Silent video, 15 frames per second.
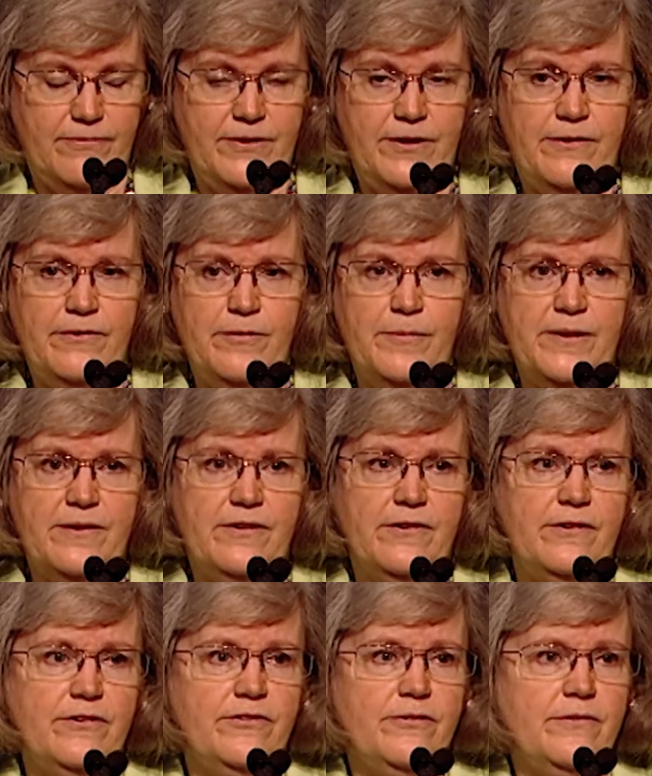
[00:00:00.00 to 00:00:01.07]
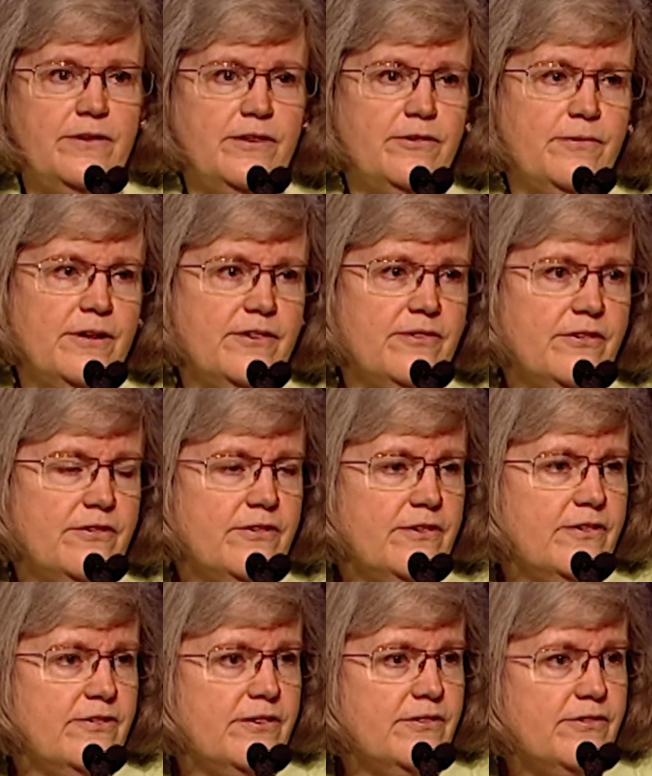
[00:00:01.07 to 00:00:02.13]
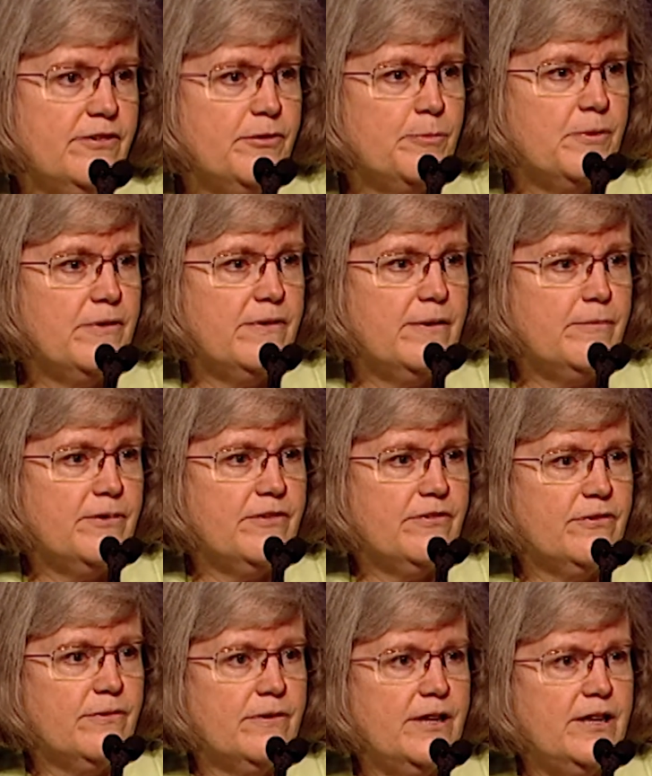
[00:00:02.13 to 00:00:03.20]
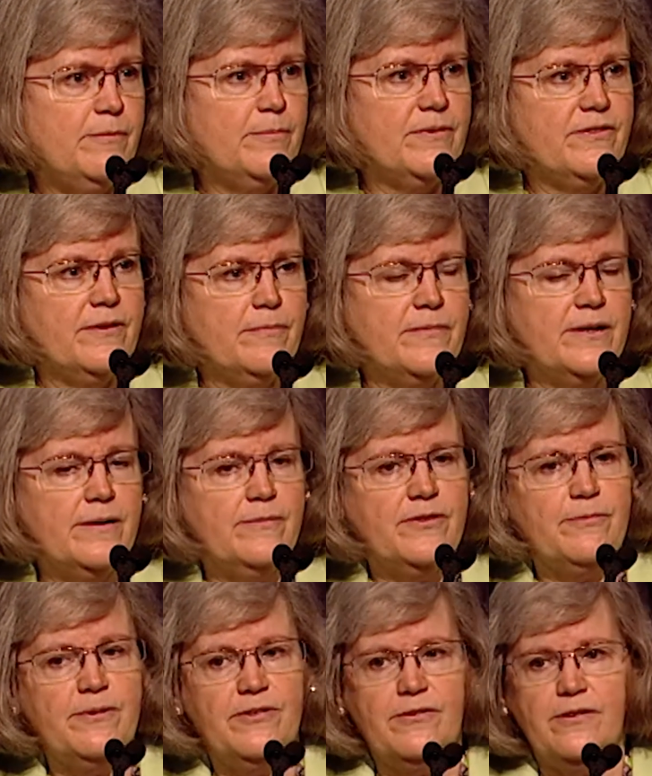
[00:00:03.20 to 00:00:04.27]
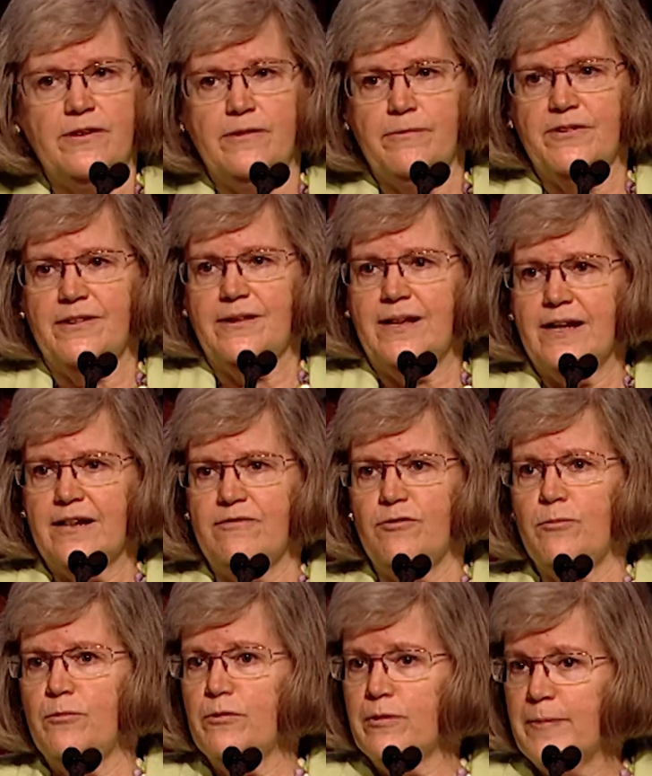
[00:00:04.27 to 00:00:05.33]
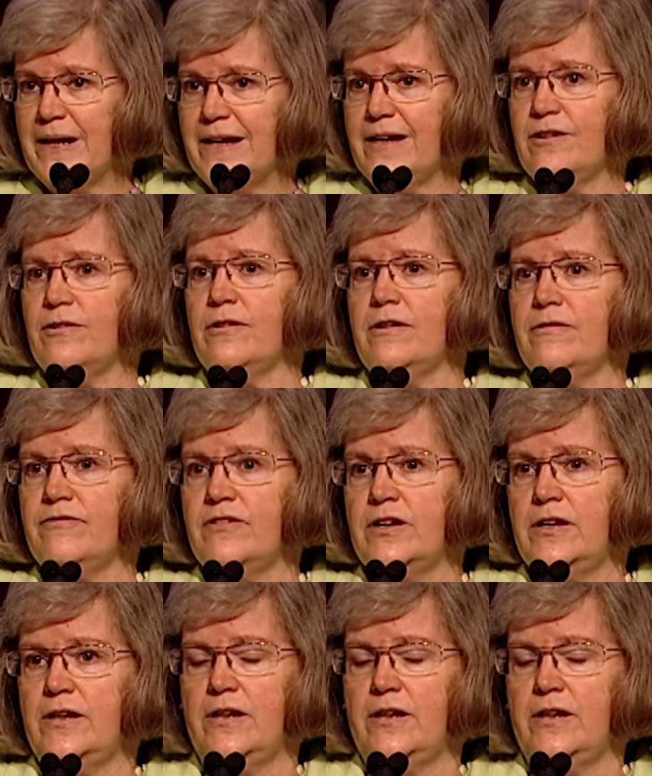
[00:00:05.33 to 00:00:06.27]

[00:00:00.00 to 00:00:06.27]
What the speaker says: We know the military is doing the transition assistance program, which is great, but sometimes we saw there was a lack of a warm handoff